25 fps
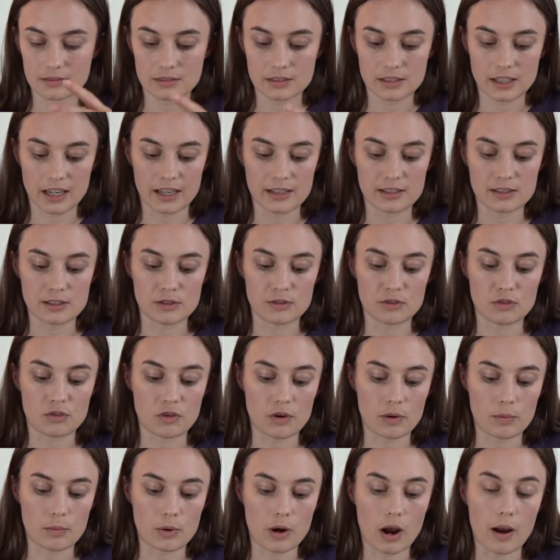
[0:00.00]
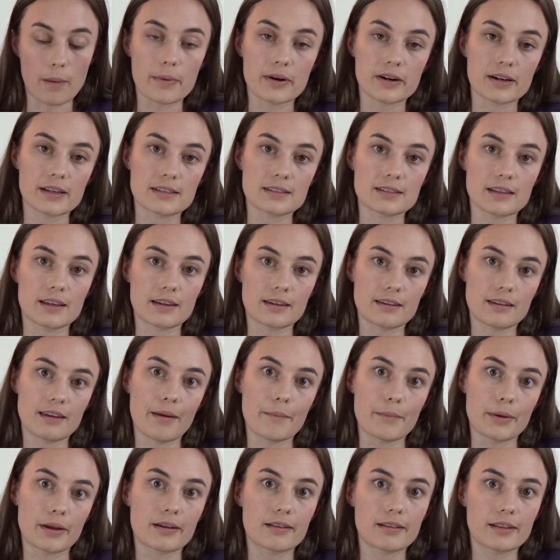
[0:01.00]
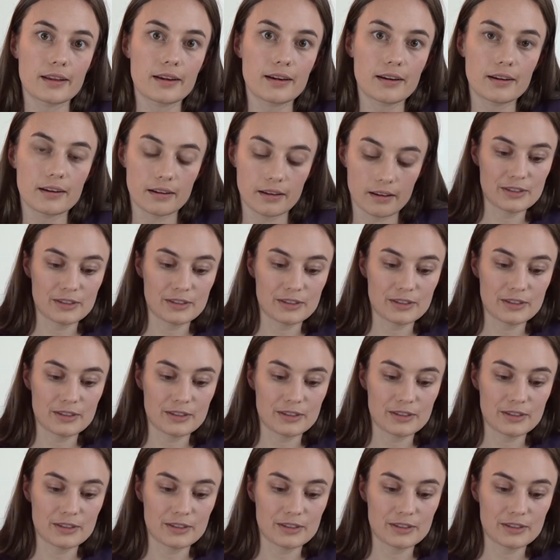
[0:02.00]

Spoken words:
kinds of properties, like chemically.